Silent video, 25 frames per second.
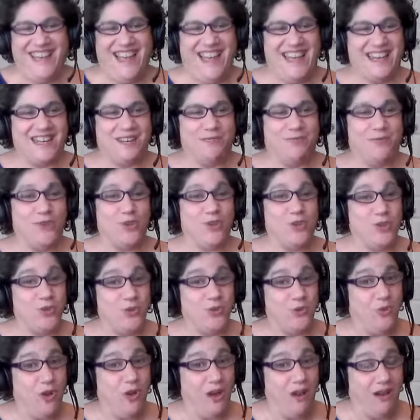And if
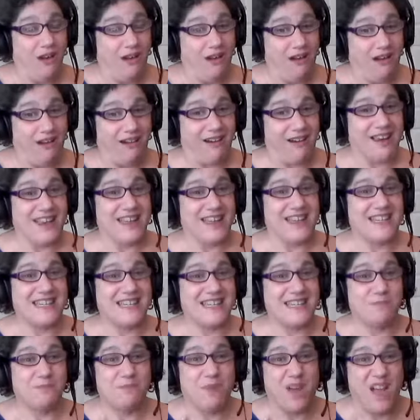you are
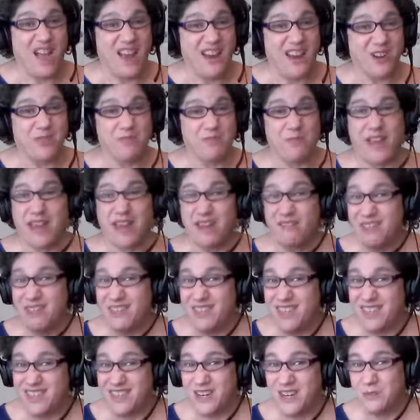inspired by
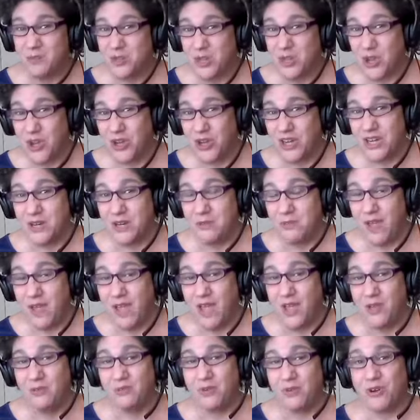everything that I'm talking
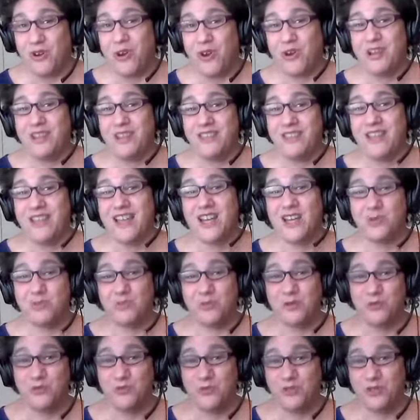about regarding the
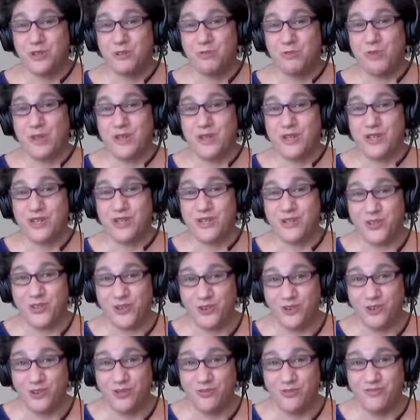Entrepreneur's Abundance
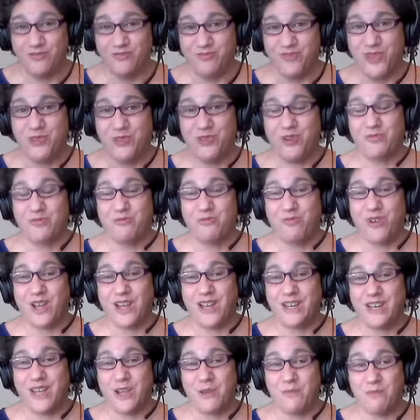Circle, you can
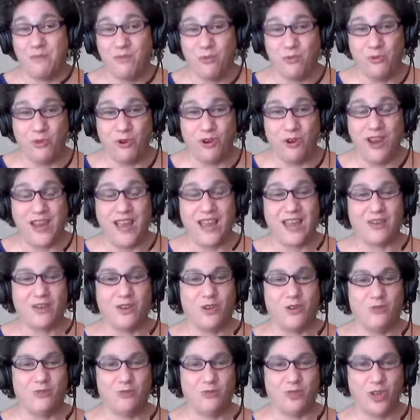find out more at
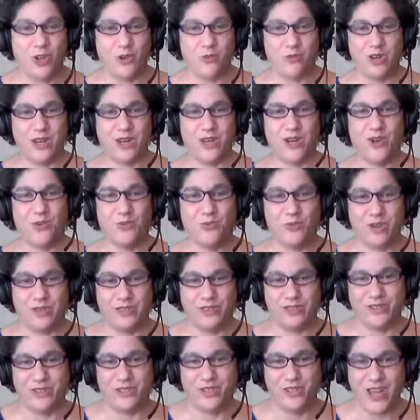
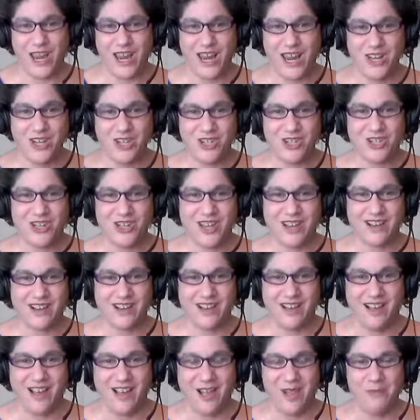
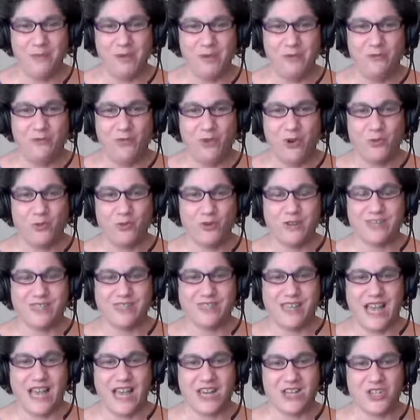
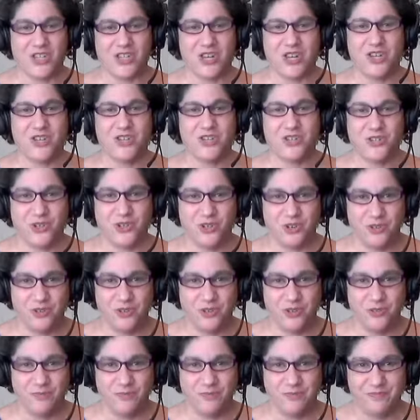
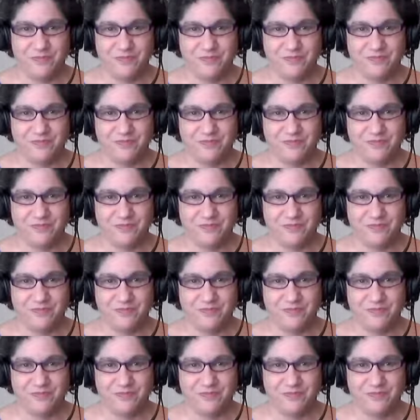flowingwithchange.com/circle.